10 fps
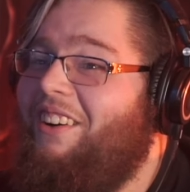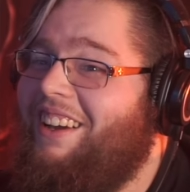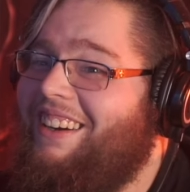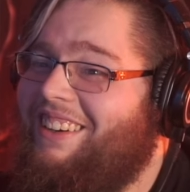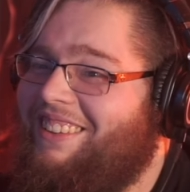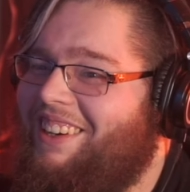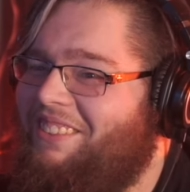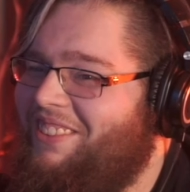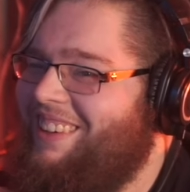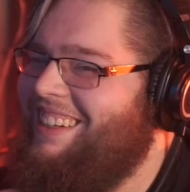y'all gonna go
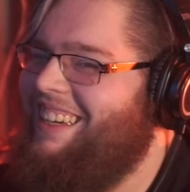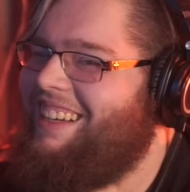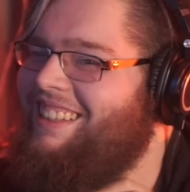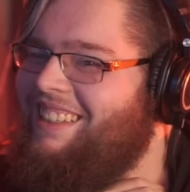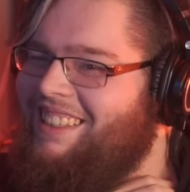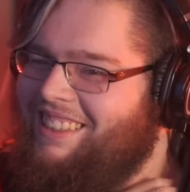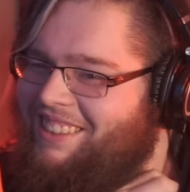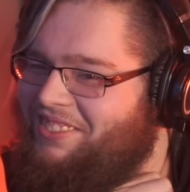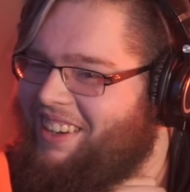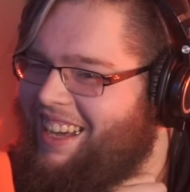for it, yeah. You're
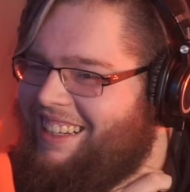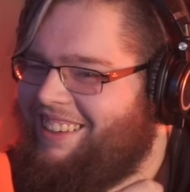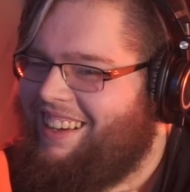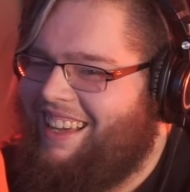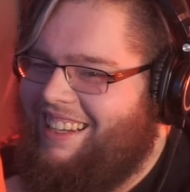fine. Go ahead.